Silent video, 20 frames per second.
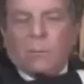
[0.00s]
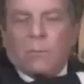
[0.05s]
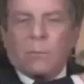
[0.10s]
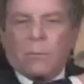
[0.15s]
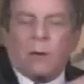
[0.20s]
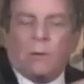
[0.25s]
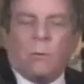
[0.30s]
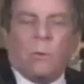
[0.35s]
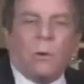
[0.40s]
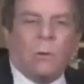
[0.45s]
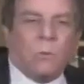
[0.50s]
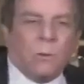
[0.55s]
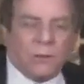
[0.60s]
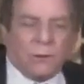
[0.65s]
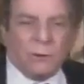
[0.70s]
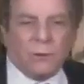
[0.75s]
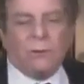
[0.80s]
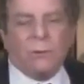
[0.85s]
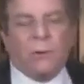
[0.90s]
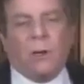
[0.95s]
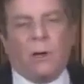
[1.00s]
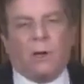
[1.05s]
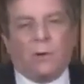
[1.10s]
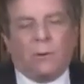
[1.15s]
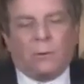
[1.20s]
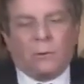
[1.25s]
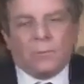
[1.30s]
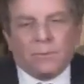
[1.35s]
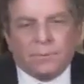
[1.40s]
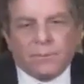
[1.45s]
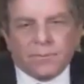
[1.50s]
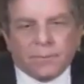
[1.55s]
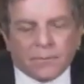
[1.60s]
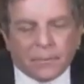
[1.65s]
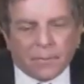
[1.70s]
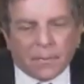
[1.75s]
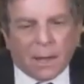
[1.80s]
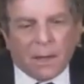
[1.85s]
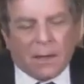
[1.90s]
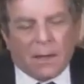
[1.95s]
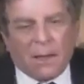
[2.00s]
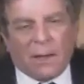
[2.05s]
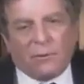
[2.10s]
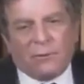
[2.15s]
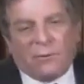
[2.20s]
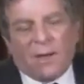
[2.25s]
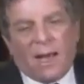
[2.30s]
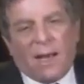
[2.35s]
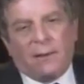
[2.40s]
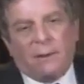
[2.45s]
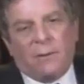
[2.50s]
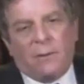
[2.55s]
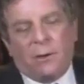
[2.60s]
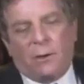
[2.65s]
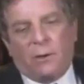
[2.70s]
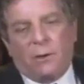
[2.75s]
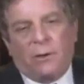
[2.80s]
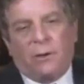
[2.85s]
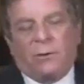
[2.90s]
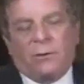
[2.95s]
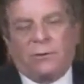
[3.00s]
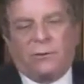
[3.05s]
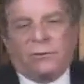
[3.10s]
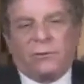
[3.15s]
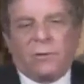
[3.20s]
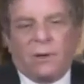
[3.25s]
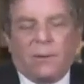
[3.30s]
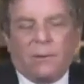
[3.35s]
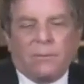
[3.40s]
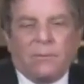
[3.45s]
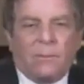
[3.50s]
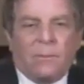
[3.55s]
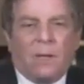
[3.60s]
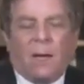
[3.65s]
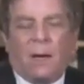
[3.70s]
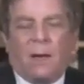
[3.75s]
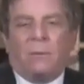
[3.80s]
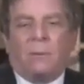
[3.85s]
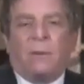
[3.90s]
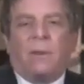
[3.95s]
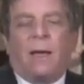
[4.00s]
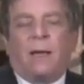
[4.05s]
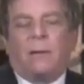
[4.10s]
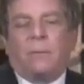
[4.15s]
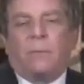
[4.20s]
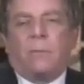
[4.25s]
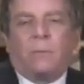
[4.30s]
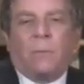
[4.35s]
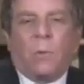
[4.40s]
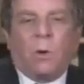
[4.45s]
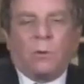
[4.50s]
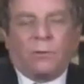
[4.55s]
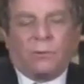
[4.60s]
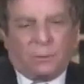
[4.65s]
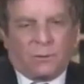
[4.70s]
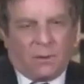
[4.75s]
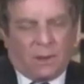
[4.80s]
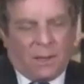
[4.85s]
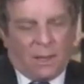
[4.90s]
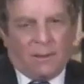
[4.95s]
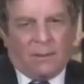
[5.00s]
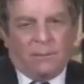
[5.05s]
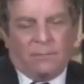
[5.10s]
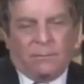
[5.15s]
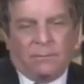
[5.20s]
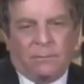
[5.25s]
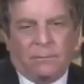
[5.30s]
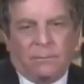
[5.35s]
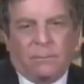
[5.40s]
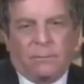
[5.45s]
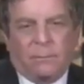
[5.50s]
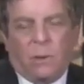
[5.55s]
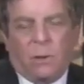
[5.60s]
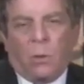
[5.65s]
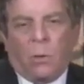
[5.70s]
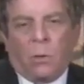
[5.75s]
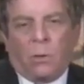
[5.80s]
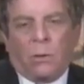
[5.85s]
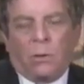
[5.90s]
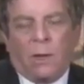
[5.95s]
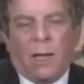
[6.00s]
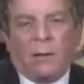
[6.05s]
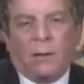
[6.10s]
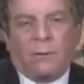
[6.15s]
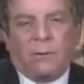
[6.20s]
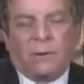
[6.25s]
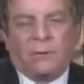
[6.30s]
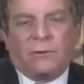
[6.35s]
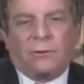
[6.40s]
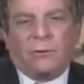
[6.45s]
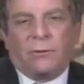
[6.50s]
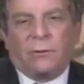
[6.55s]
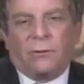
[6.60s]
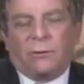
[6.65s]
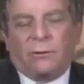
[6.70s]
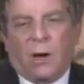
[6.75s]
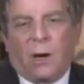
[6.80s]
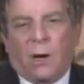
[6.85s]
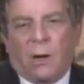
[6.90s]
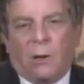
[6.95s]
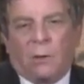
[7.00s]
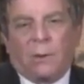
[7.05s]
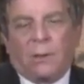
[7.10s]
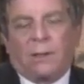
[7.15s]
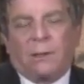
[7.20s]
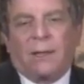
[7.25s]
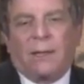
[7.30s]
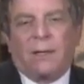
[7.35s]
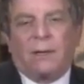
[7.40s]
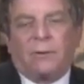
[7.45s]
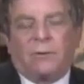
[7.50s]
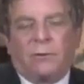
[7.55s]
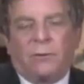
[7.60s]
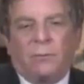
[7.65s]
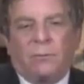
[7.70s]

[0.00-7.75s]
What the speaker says: But what we do know is that there is some, that most oral health issues are related